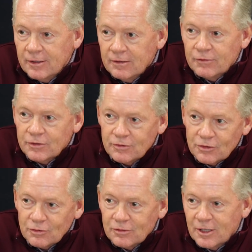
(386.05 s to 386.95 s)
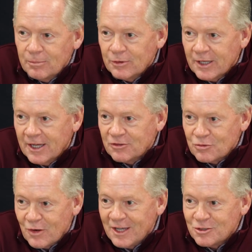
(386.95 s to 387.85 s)
and if a certain couple guys
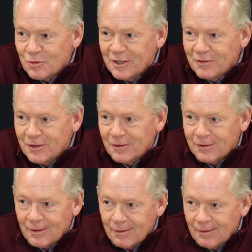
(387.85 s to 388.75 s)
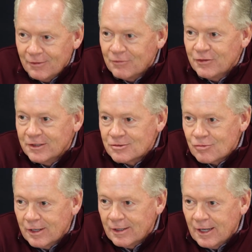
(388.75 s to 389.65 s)
graduate that are kind of on the fence
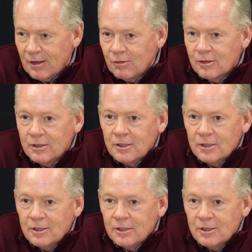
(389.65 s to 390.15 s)
right now.